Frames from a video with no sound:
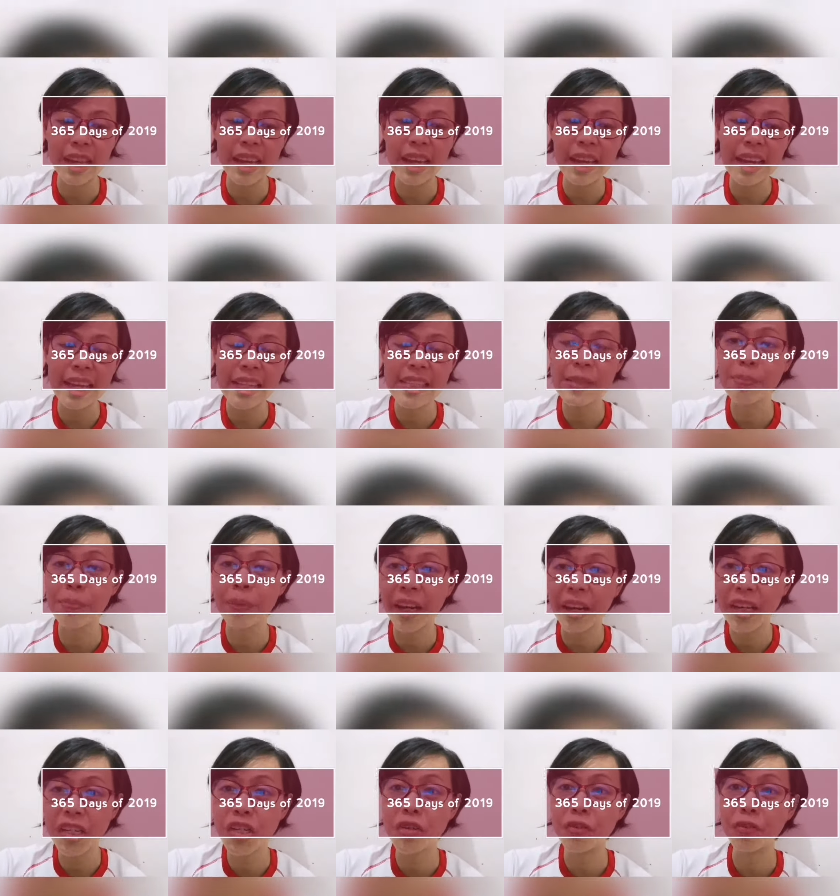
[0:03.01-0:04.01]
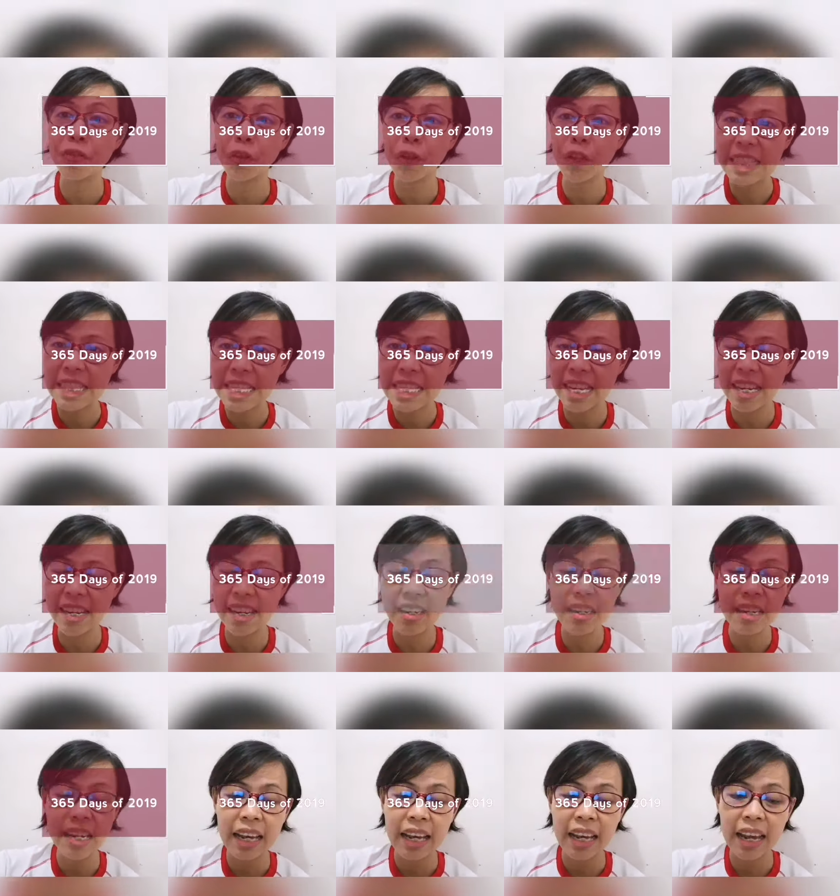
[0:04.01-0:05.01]
Today is March
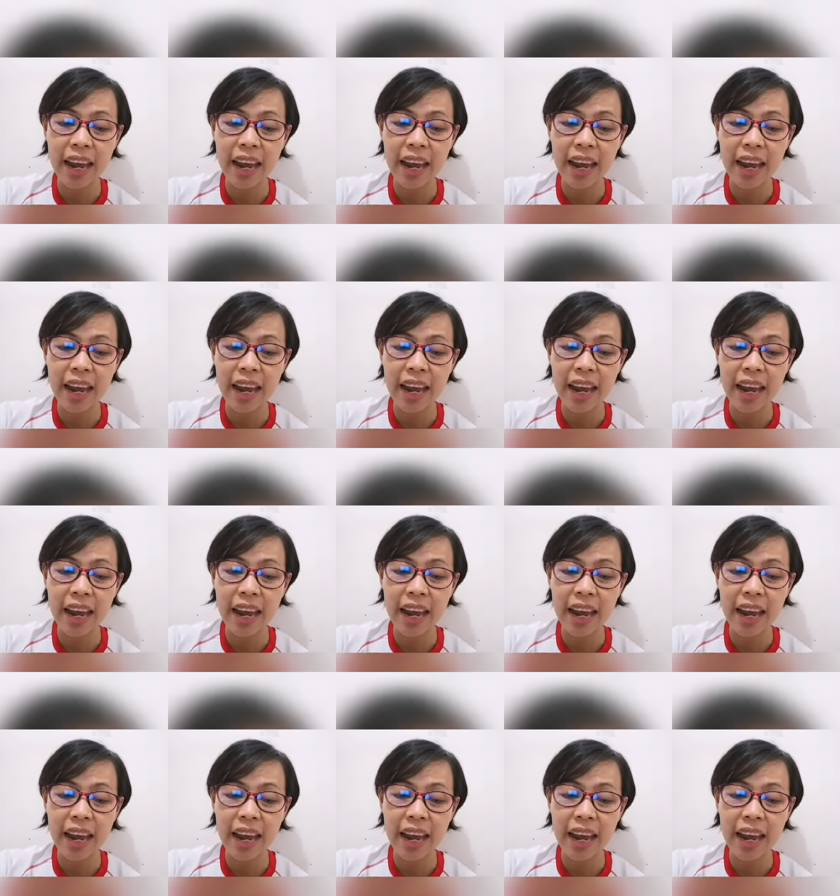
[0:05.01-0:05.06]
14,